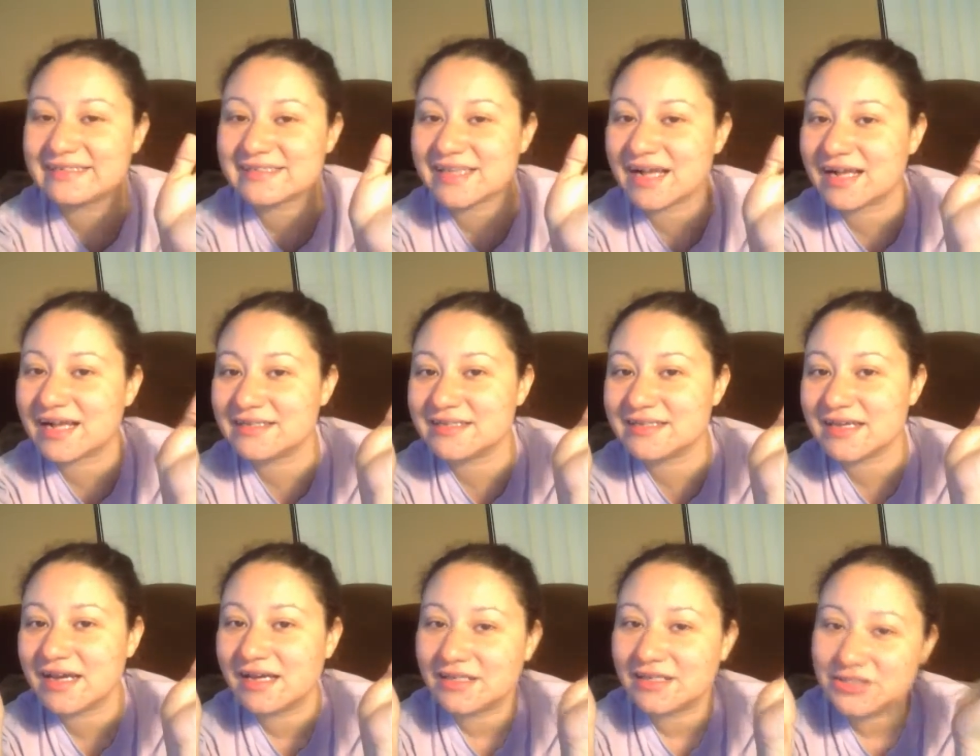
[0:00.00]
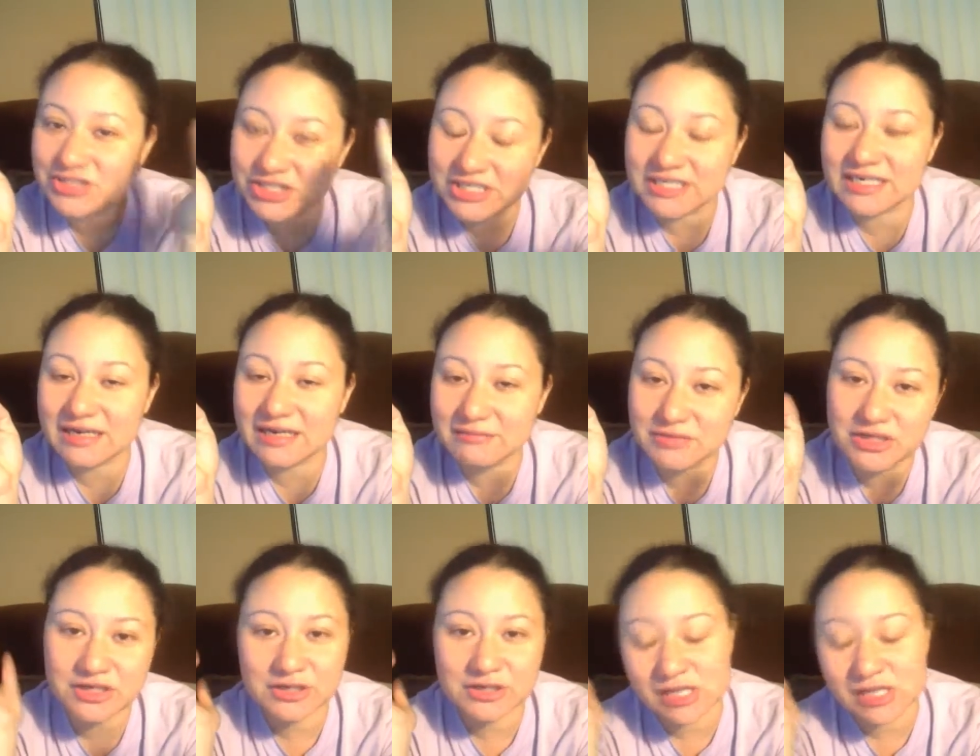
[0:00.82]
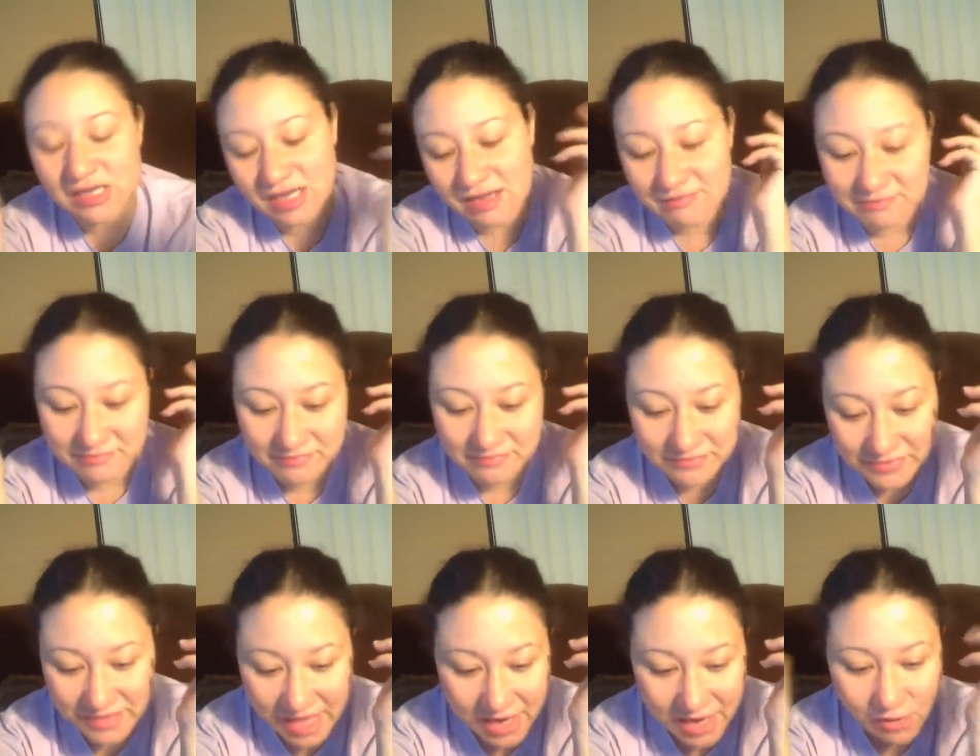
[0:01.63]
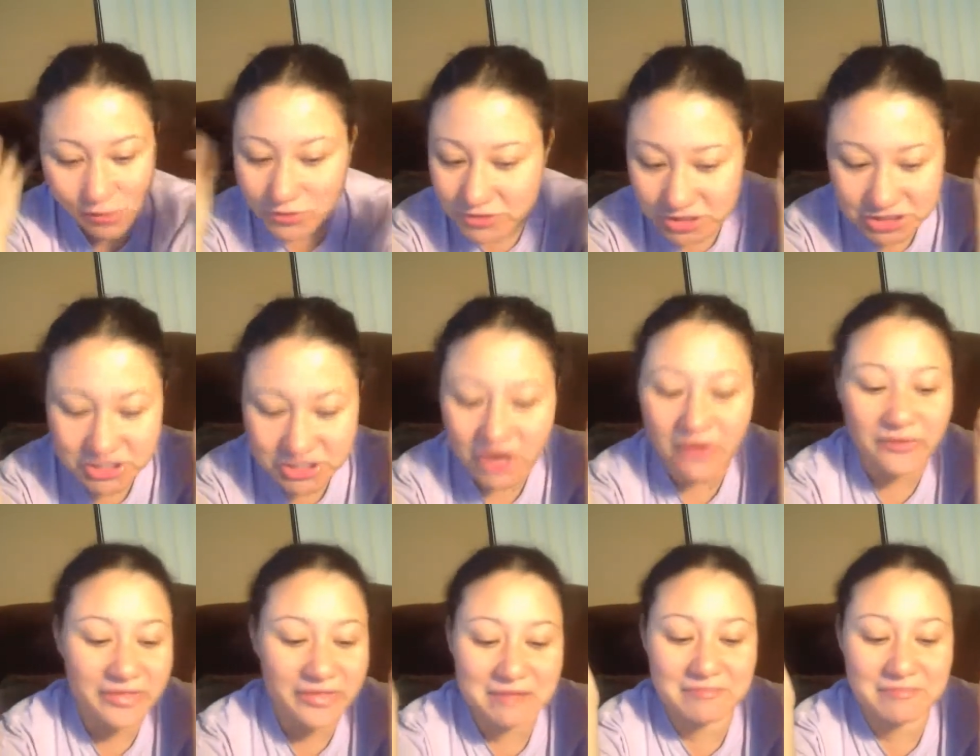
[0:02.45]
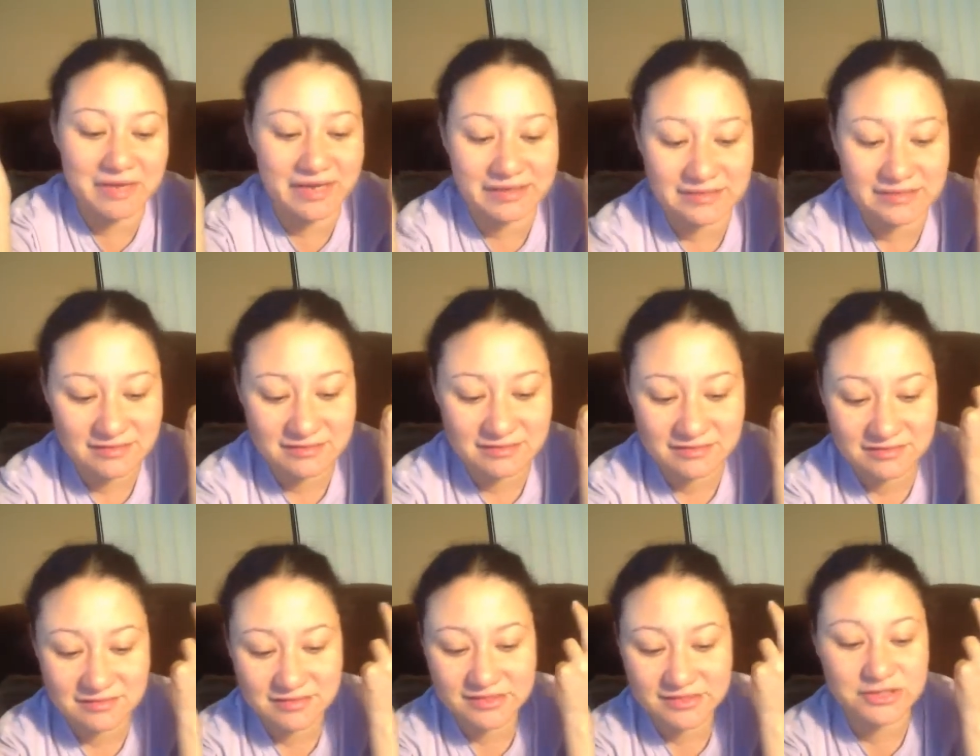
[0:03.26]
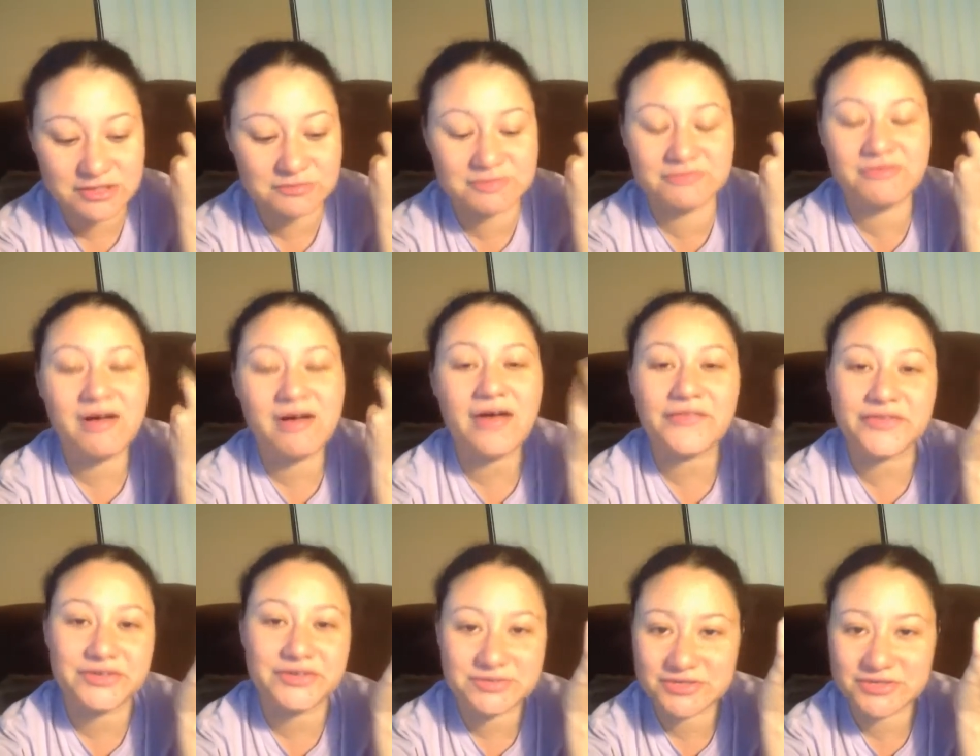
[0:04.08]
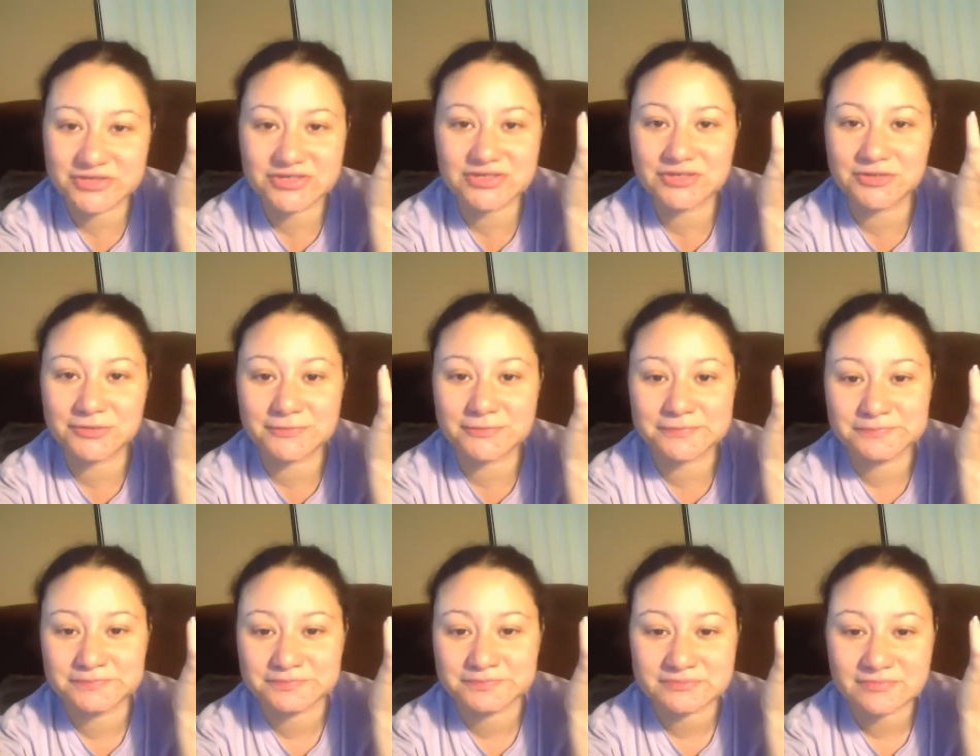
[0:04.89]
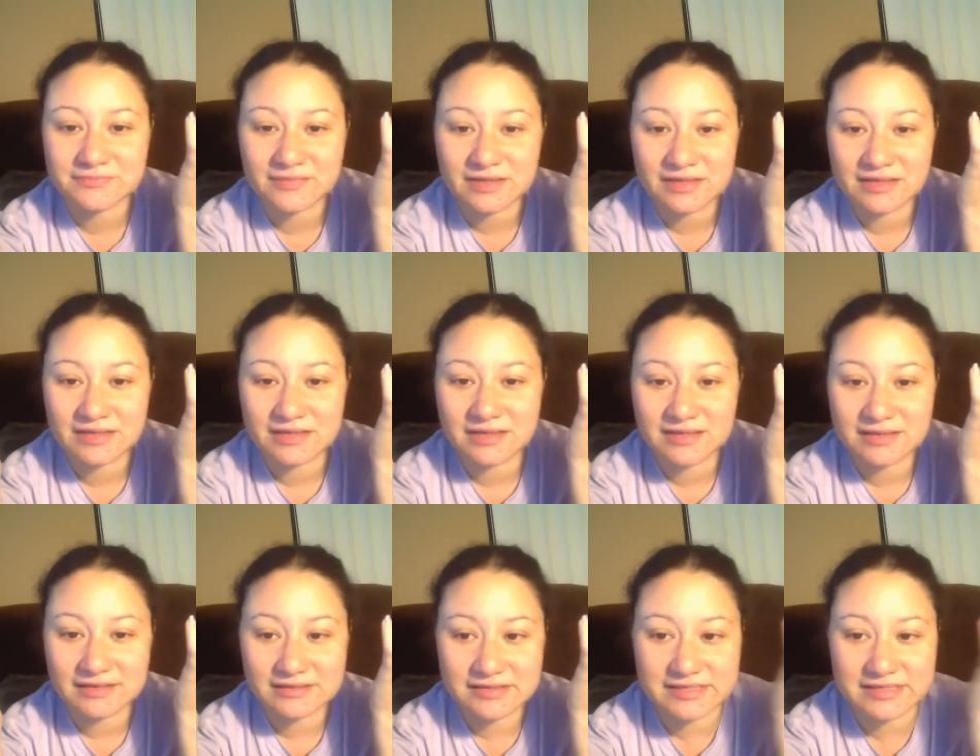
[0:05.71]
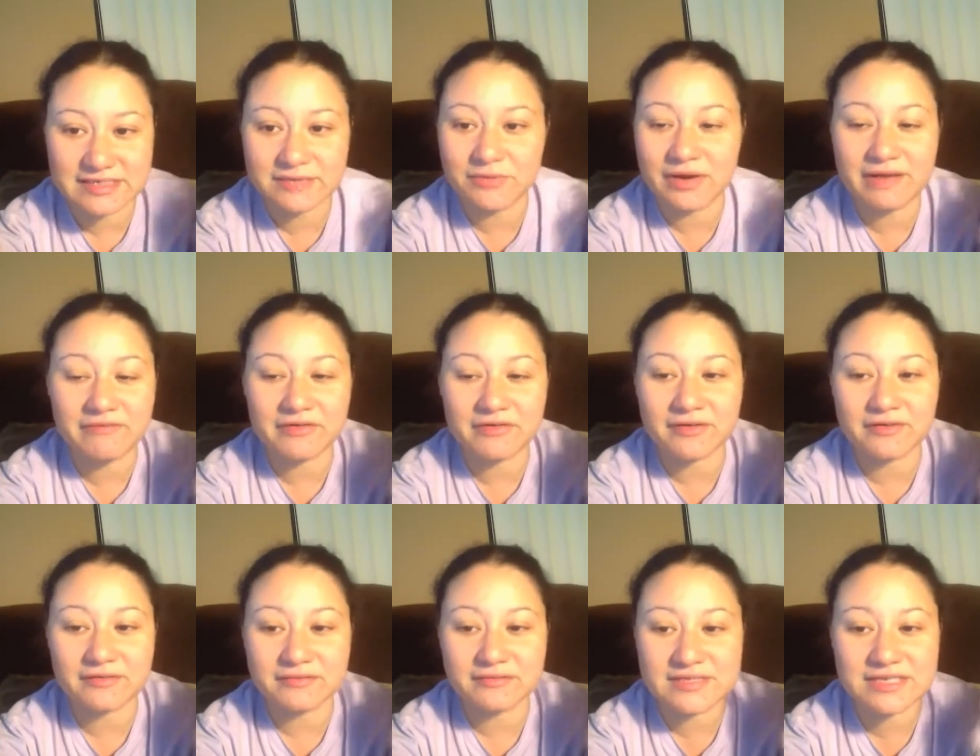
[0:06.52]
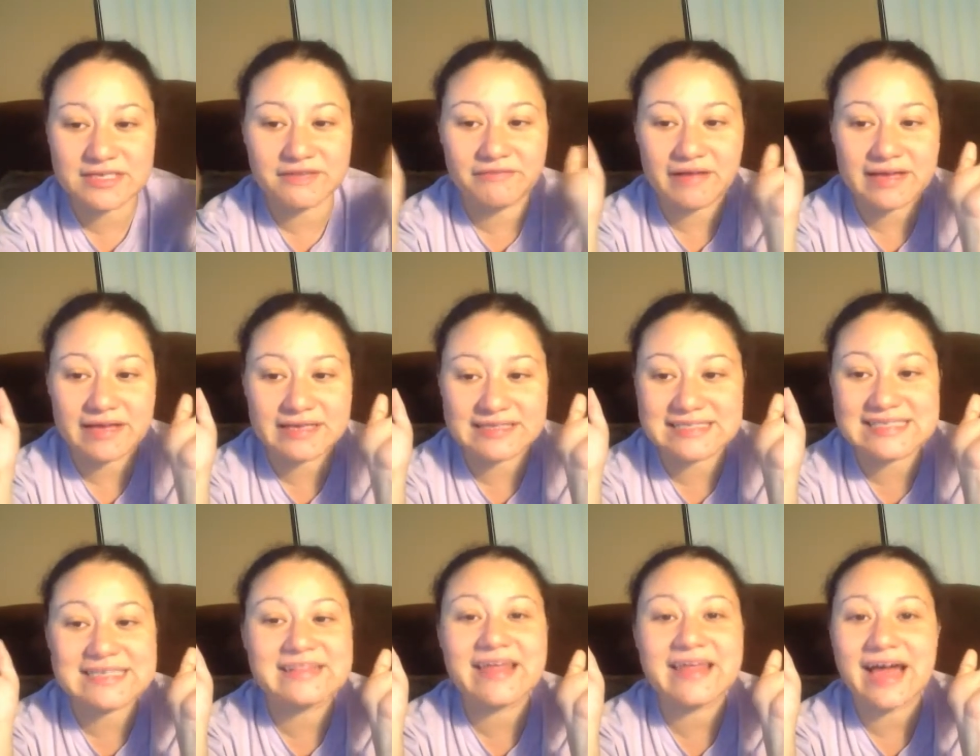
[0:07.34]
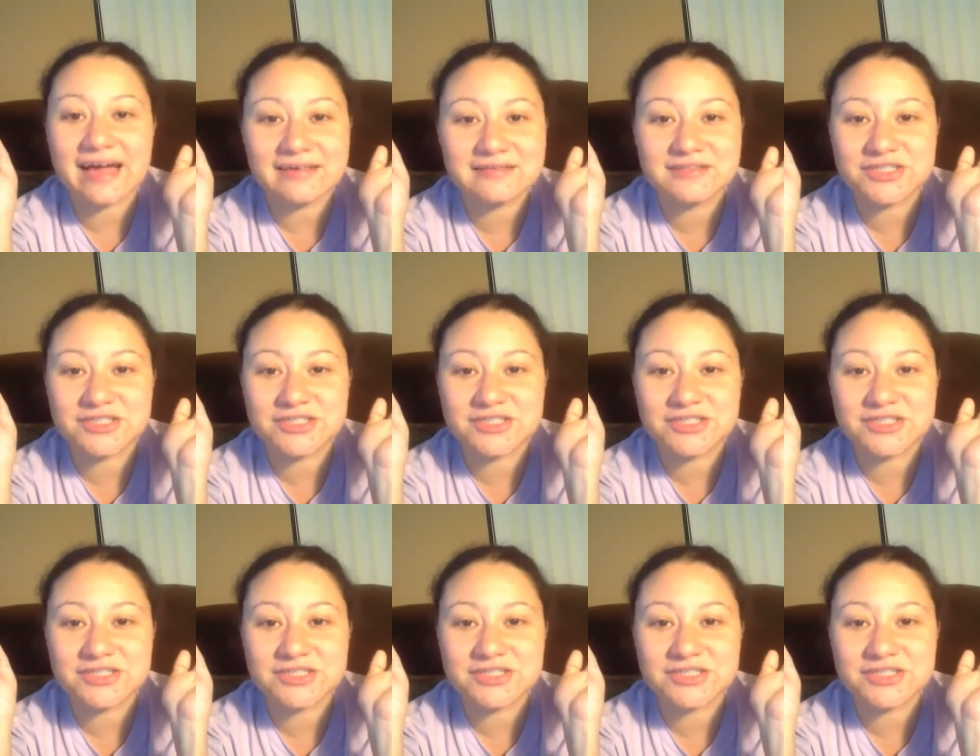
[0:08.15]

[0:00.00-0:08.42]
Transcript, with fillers: decides, gee, I'm going to look up that old show that my stupid father used to do and see whatever, see if I could see that